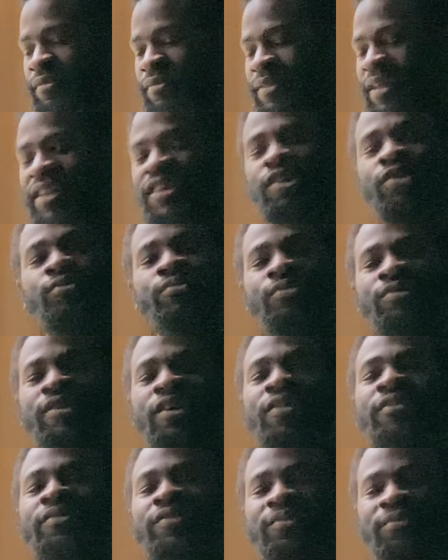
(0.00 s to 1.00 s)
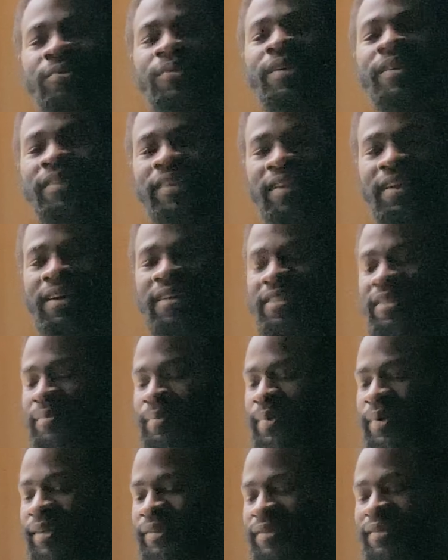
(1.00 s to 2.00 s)
that you don't want the other
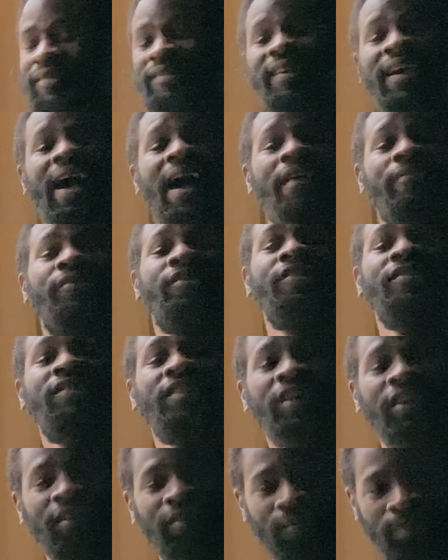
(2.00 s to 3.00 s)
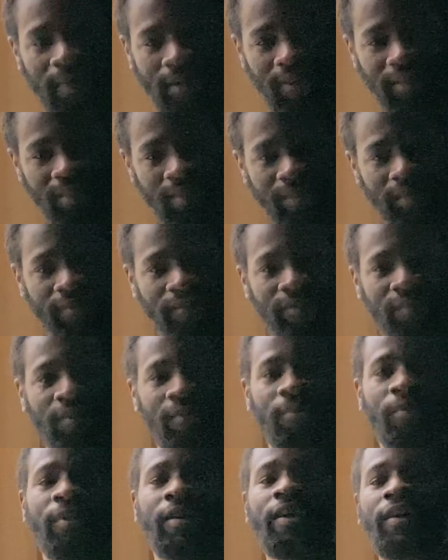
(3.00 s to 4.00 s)
person to have to deal with?
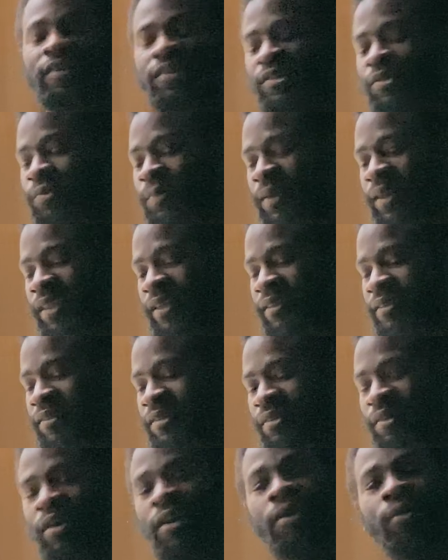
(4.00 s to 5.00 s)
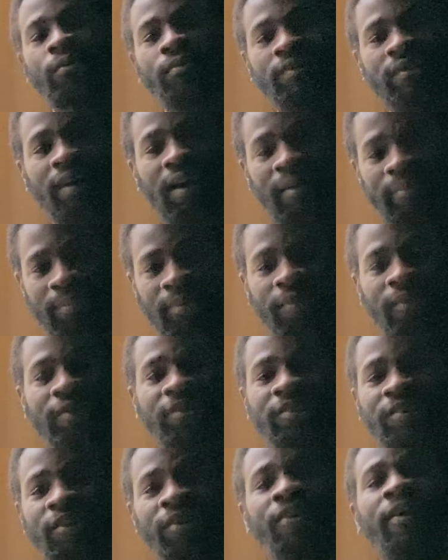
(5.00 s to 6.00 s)
What are you willing to hold up
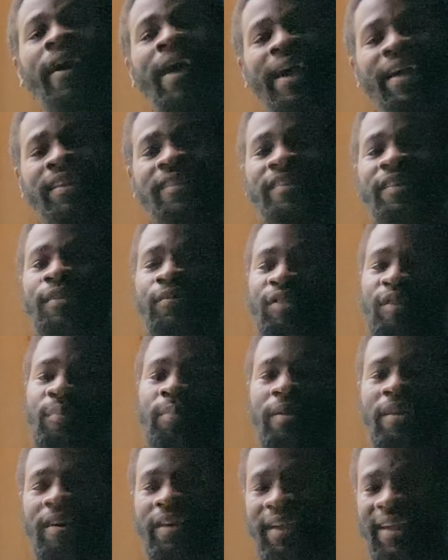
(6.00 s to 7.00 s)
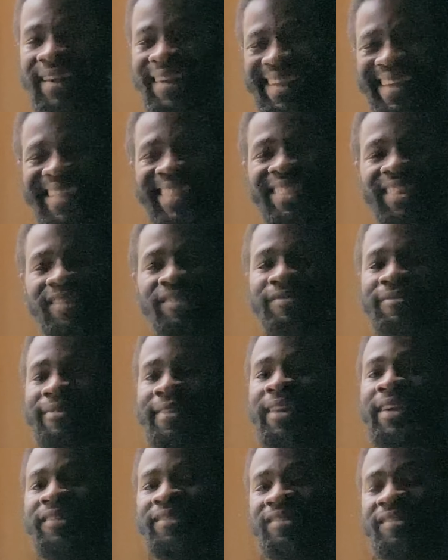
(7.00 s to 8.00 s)
on your end of the bargain in this
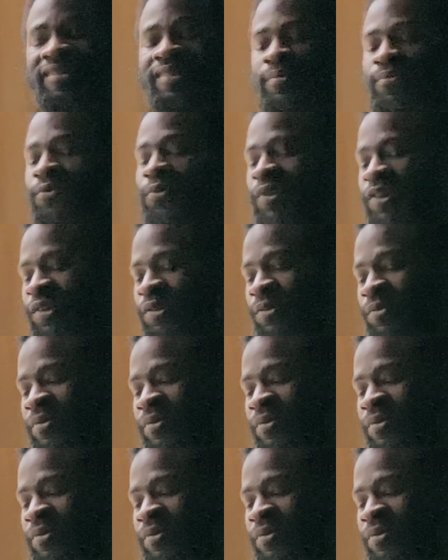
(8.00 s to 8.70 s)
relationship? What are you